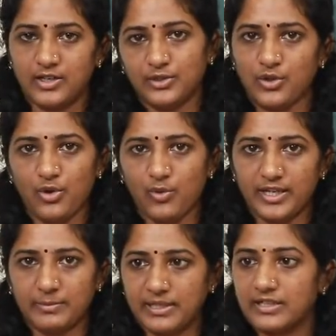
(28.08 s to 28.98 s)
you know what
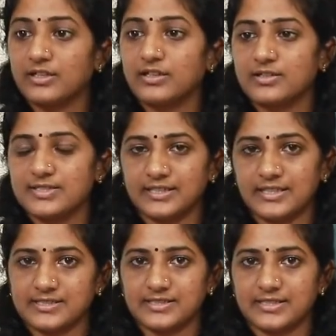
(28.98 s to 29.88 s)
a brick? See
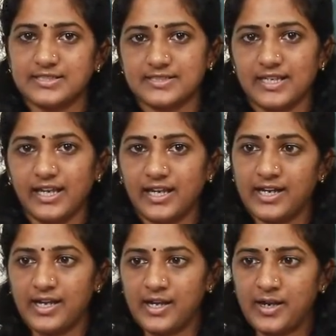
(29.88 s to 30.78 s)
this, this is a
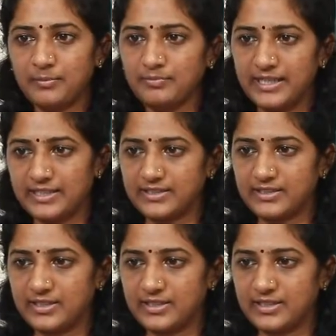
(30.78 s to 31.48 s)
brick.